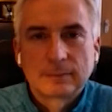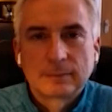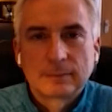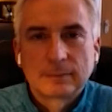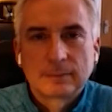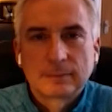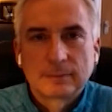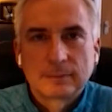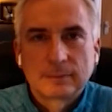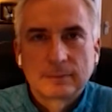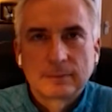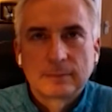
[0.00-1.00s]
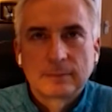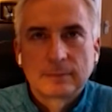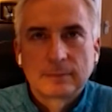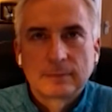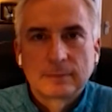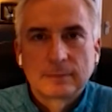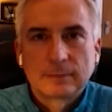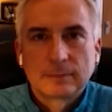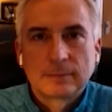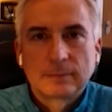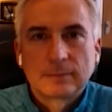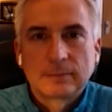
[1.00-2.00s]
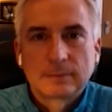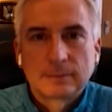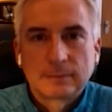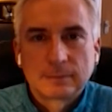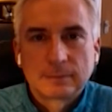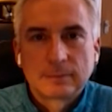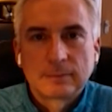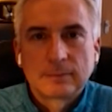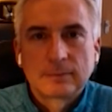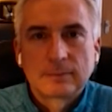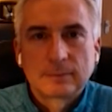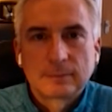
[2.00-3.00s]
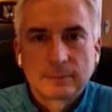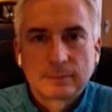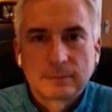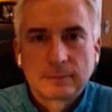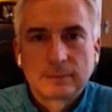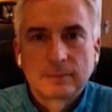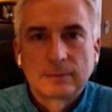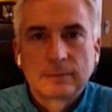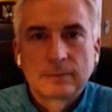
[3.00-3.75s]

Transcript: The person shown says nothing.